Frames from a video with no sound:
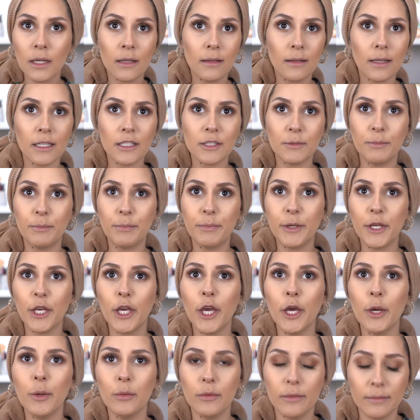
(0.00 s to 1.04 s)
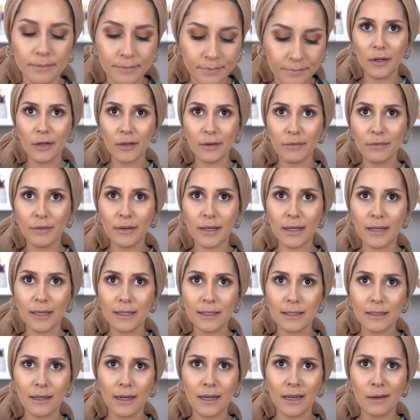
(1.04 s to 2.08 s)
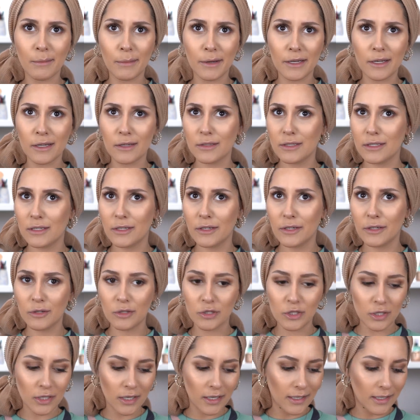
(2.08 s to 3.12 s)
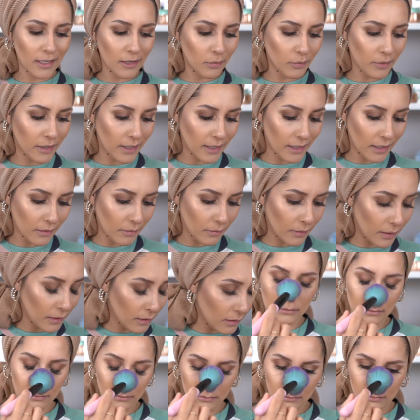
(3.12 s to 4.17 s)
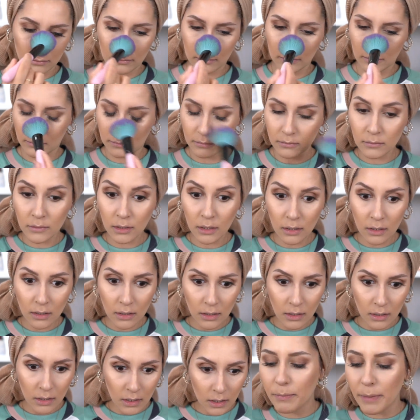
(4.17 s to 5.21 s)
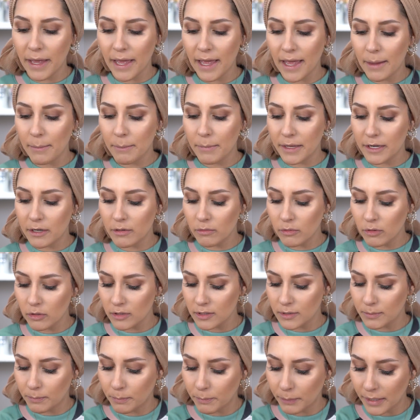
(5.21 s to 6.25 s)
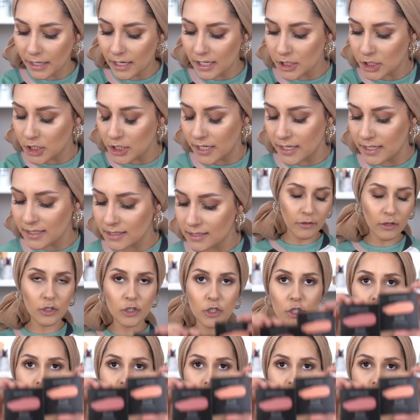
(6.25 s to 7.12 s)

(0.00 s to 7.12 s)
That's beaut. I don't feel like I need to highlight my nose, it's looking all shiny and weird anyway. Bareminerals Blushes. I've got